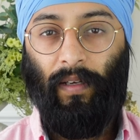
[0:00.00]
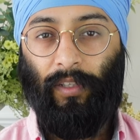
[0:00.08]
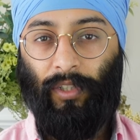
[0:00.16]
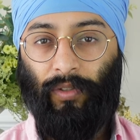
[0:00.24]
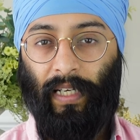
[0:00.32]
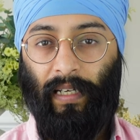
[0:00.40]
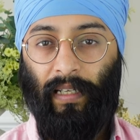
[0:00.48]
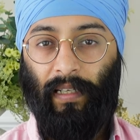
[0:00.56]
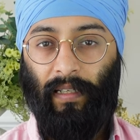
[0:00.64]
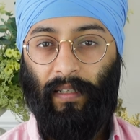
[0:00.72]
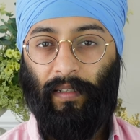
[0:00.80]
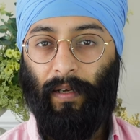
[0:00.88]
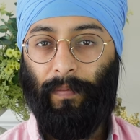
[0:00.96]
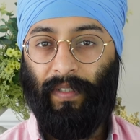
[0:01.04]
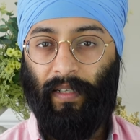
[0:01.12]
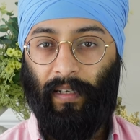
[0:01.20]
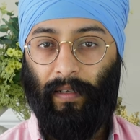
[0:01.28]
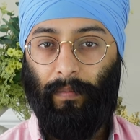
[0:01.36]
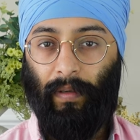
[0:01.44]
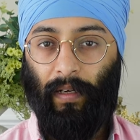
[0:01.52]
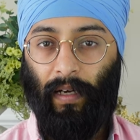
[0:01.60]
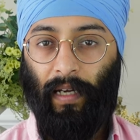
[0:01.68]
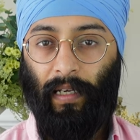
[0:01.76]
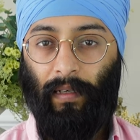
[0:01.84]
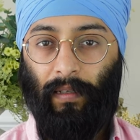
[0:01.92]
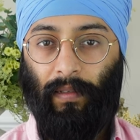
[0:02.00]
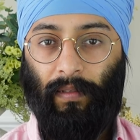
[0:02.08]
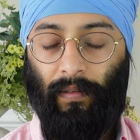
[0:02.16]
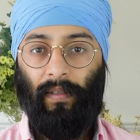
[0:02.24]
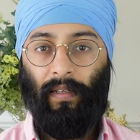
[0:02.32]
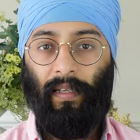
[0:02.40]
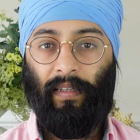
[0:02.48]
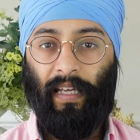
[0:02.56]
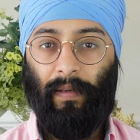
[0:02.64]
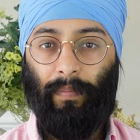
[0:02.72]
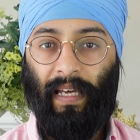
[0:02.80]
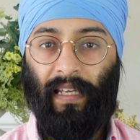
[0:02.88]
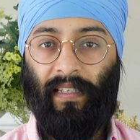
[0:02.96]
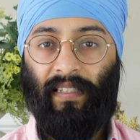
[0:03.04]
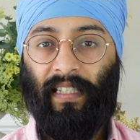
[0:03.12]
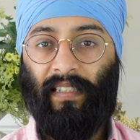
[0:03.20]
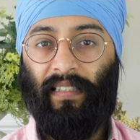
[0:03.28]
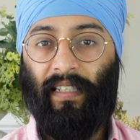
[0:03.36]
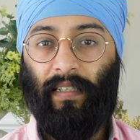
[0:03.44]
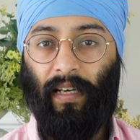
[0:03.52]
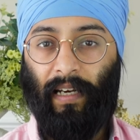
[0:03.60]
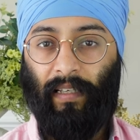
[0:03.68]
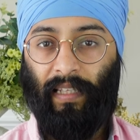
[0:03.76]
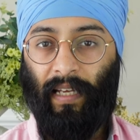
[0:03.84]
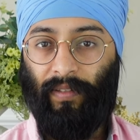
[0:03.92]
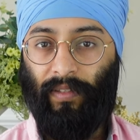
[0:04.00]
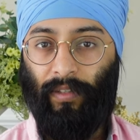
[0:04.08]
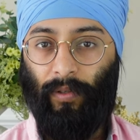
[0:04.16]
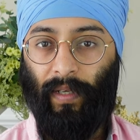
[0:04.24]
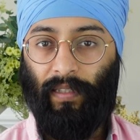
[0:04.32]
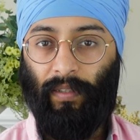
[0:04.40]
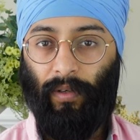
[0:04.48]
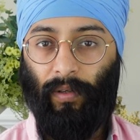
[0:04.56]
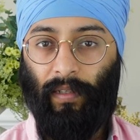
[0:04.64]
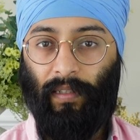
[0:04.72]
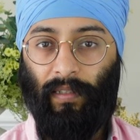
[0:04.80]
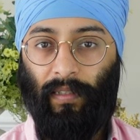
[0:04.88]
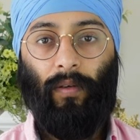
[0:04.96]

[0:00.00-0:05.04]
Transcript: Australia comes in at number nine, and they pay $68,000,